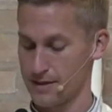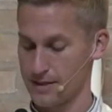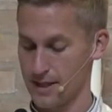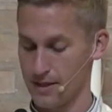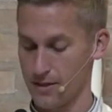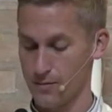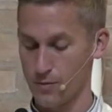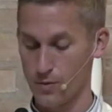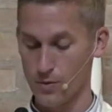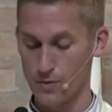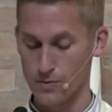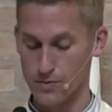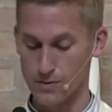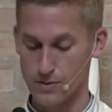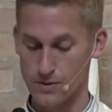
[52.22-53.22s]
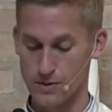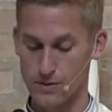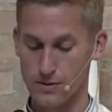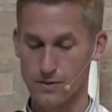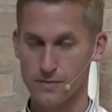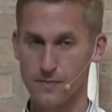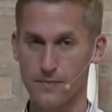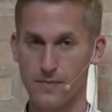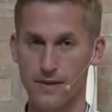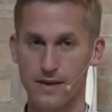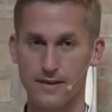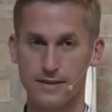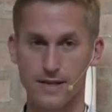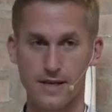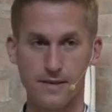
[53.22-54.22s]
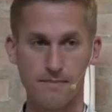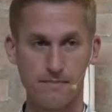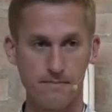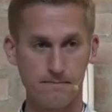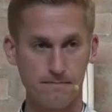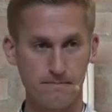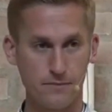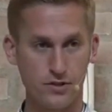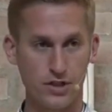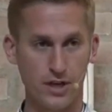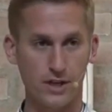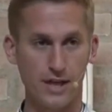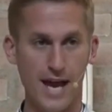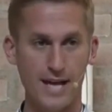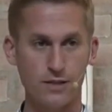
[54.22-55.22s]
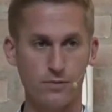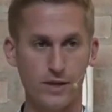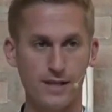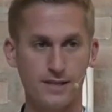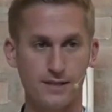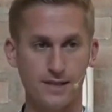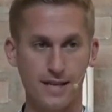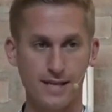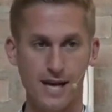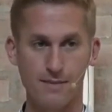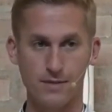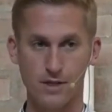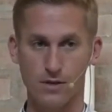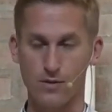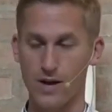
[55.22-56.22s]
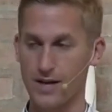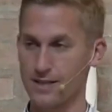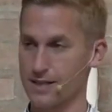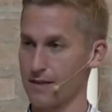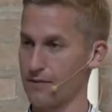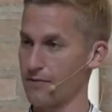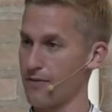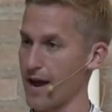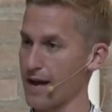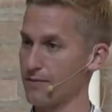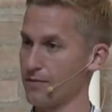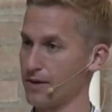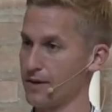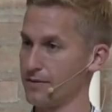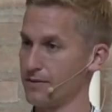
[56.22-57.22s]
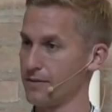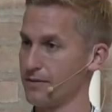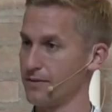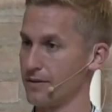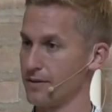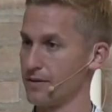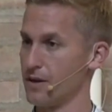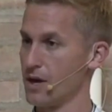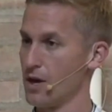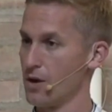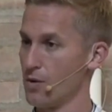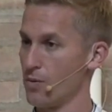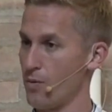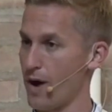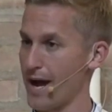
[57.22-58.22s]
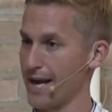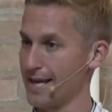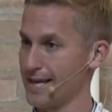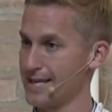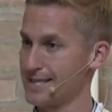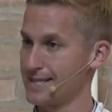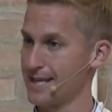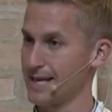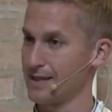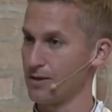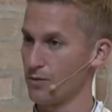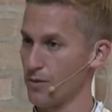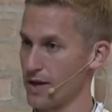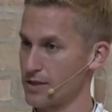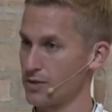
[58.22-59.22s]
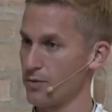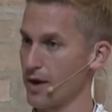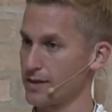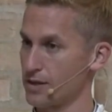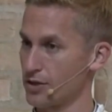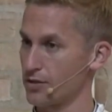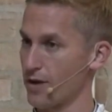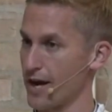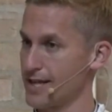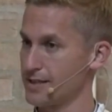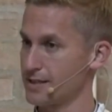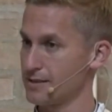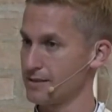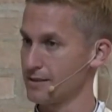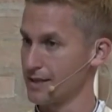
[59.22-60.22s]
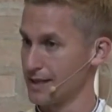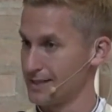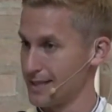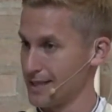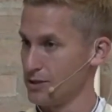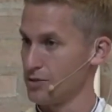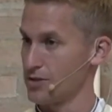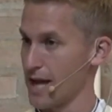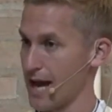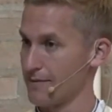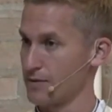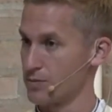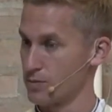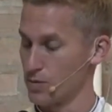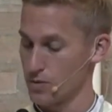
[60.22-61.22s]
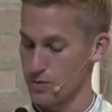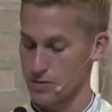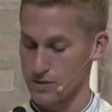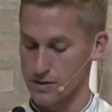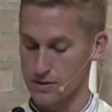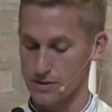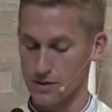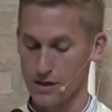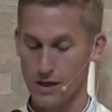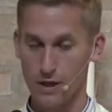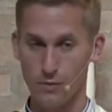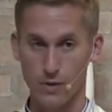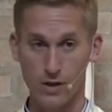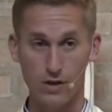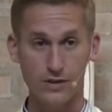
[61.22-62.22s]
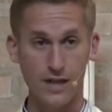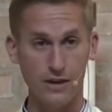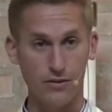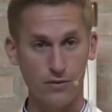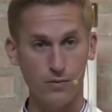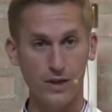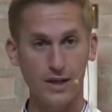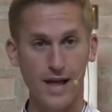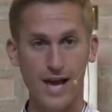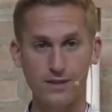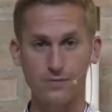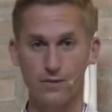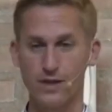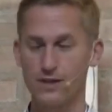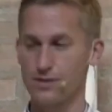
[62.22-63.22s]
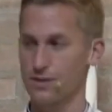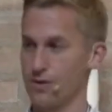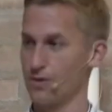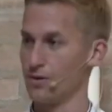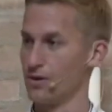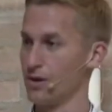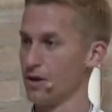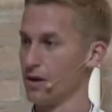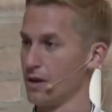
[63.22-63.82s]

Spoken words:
see the wounds. As I shared last week, St. Thomas Aquinas gives 5 reasons on why it is that the resurrected Christ continues to have his wounds. We looked at 3 last week, so